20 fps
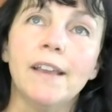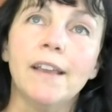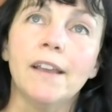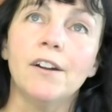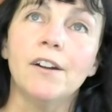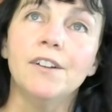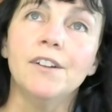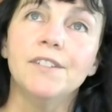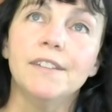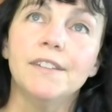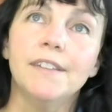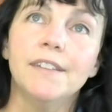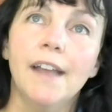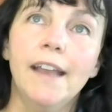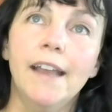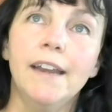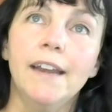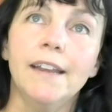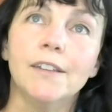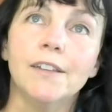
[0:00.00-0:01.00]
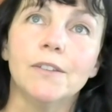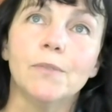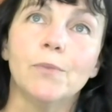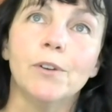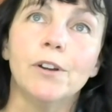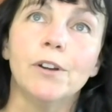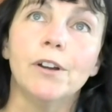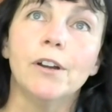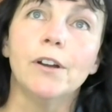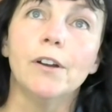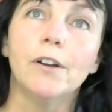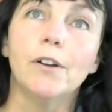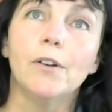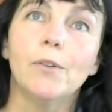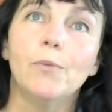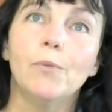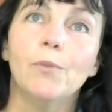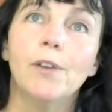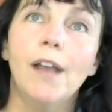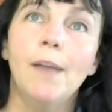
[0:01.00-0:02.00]
in our society is we're
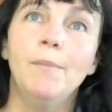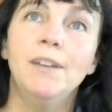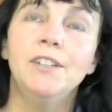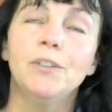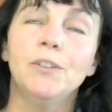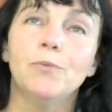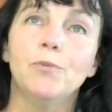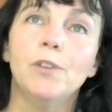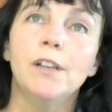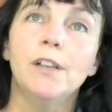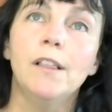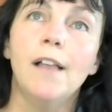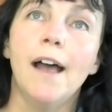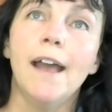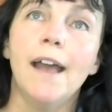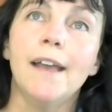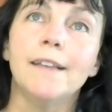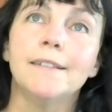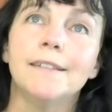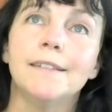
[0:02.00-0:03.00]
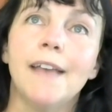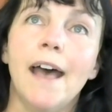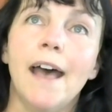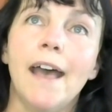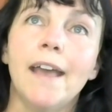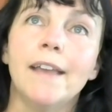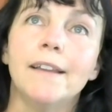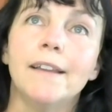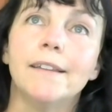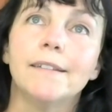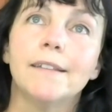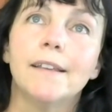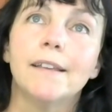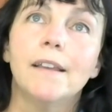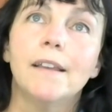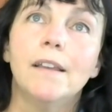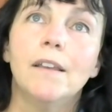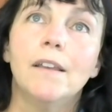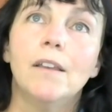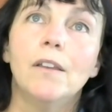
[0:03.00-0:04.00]
coming to realize that
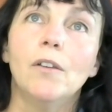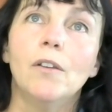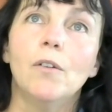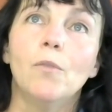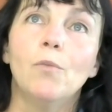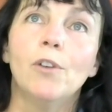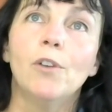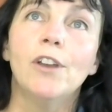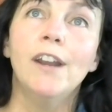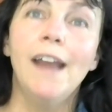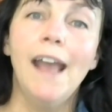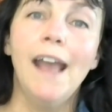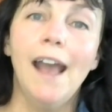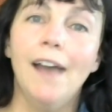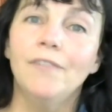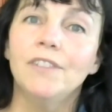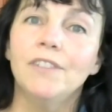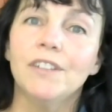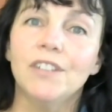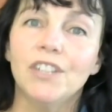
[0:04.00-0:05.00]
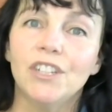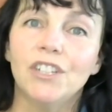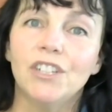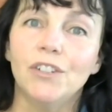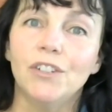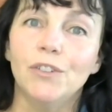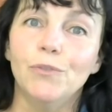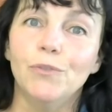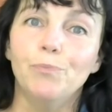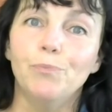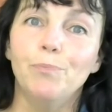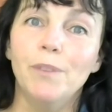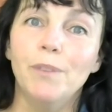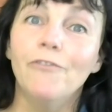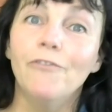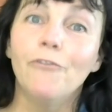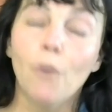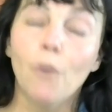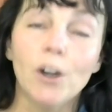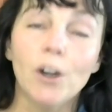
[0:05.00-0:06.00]
we're going to have to be
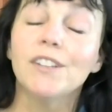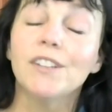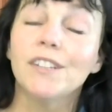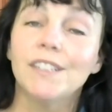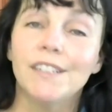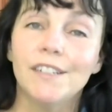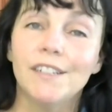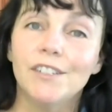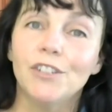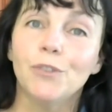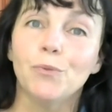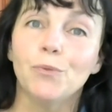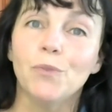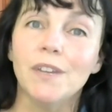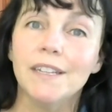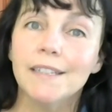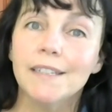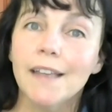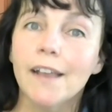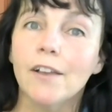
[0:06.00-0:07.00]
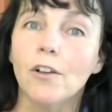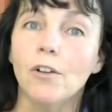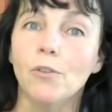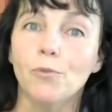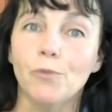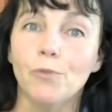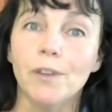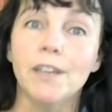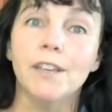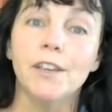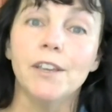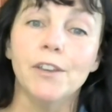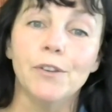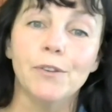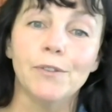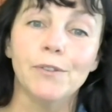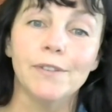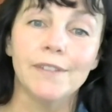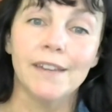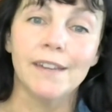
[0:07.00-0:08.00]
forced to recycle,
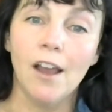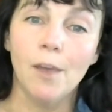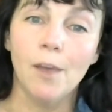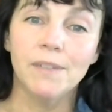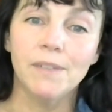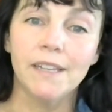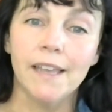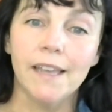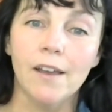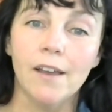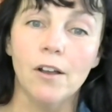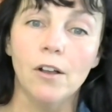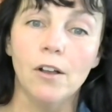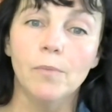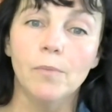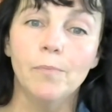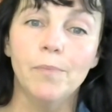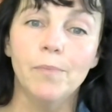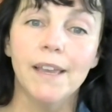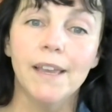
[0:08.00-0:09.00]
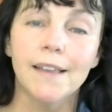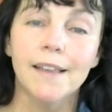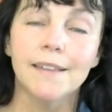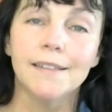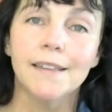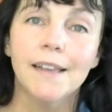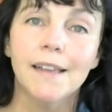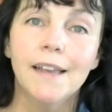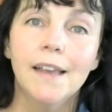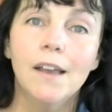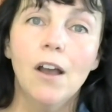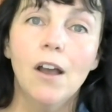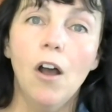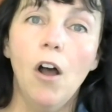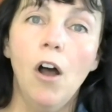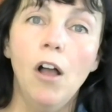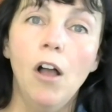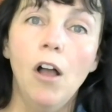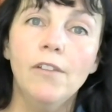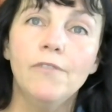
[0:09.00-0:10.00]
reuse, and upscale, because
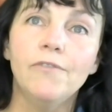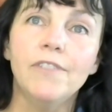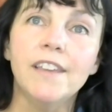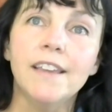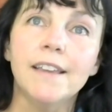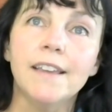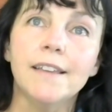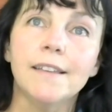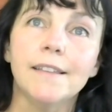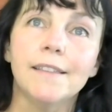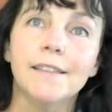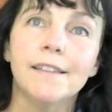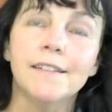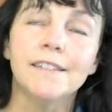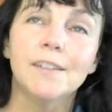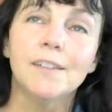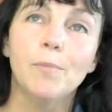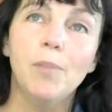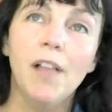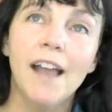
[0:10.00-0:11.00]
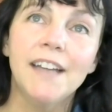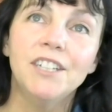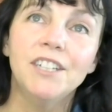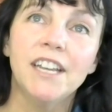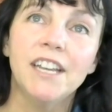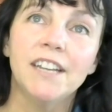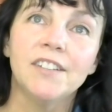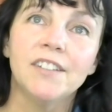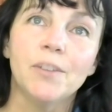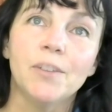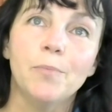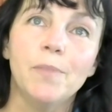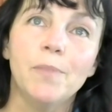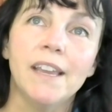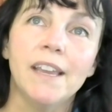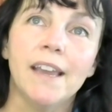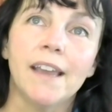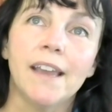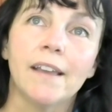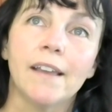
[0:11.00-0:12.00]
all of the supply chains are
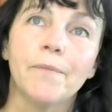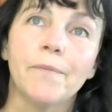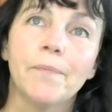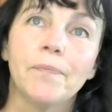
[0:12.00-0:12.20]
being